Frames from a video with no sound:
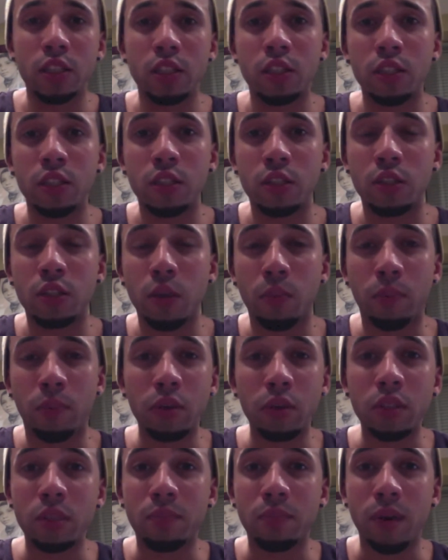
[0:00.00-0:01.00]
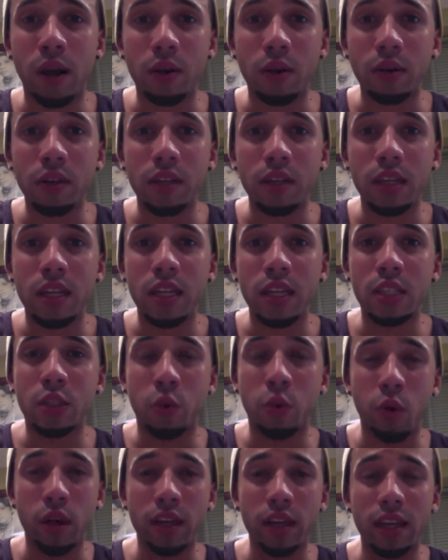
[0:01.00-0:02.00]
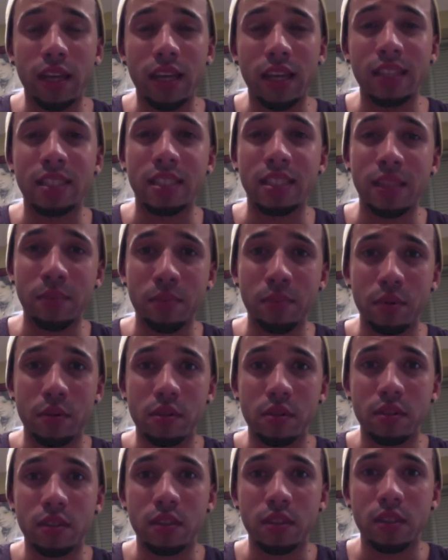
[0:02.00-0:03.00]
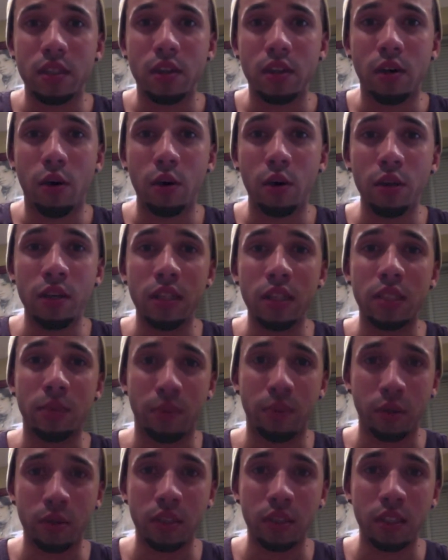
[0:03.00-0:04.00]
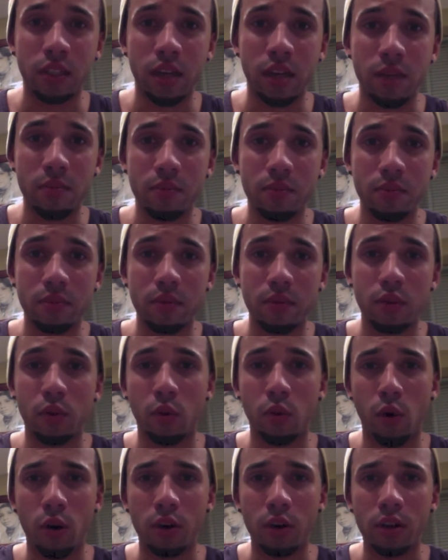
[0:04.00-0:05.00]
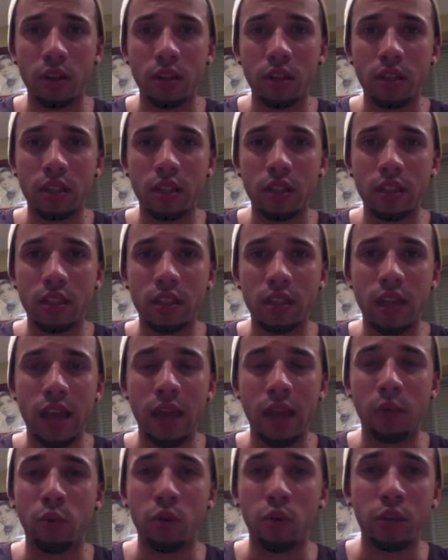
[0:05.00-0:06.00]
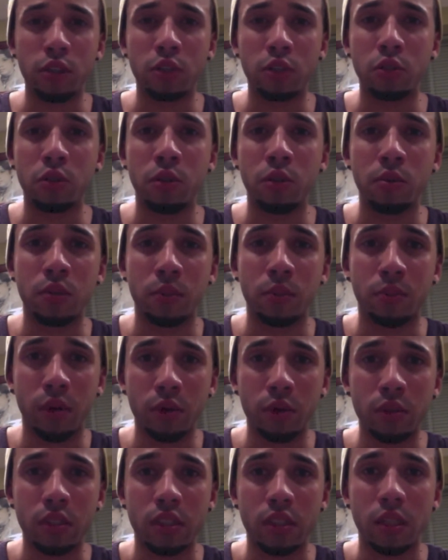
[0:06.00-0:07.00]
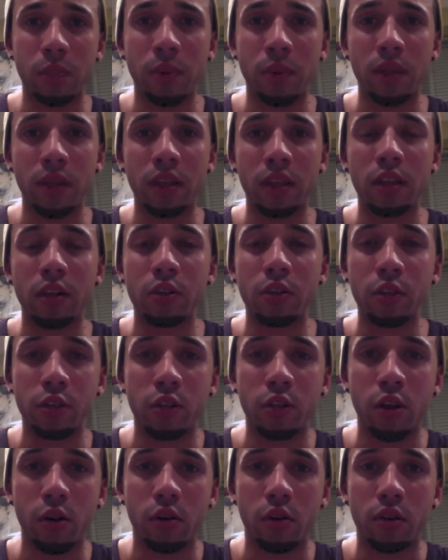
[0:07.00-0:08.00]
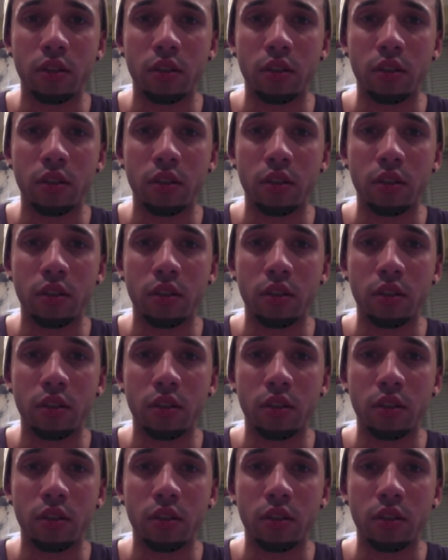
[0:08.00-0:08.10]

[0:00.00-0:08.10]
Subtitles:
So protein powder is quick and simple. All you need is a protein cup, water, and 1 or 2 scoops of protein, depending on your goal.